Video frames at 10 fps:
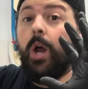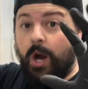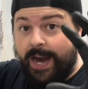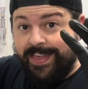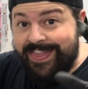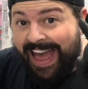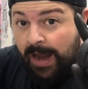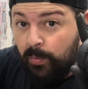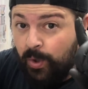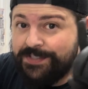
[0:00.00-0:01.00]
All right,
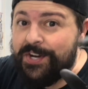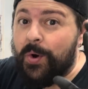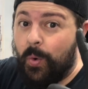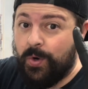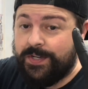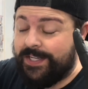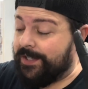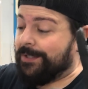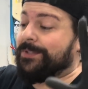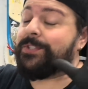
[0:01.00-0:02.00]
that was an
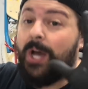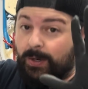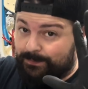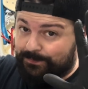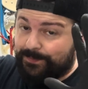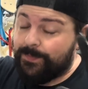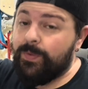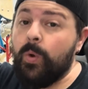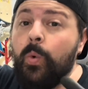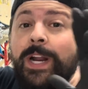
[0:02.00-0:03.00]
ordeal. So
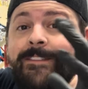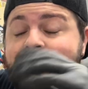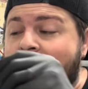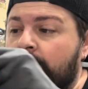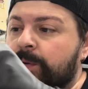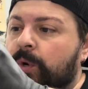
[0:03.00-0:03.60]
what I found